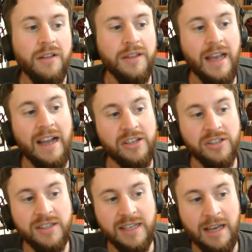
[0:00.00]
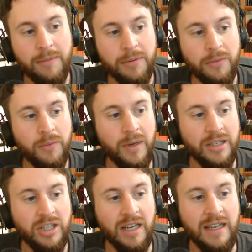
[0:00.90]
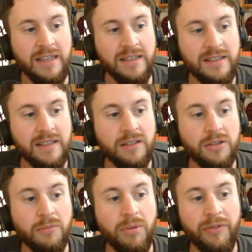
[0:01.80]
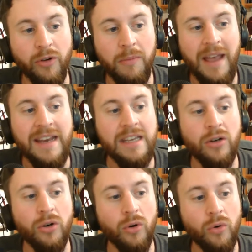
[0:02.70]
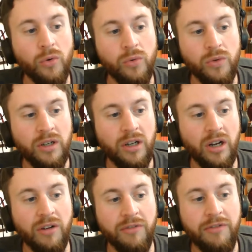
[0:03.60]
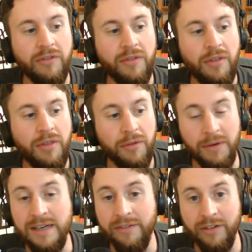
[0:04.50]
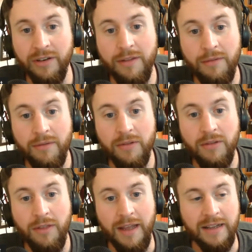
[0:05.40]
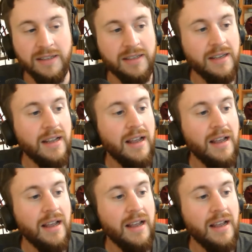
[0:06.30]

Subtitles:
The action step, which is perform any or all of 3 different things.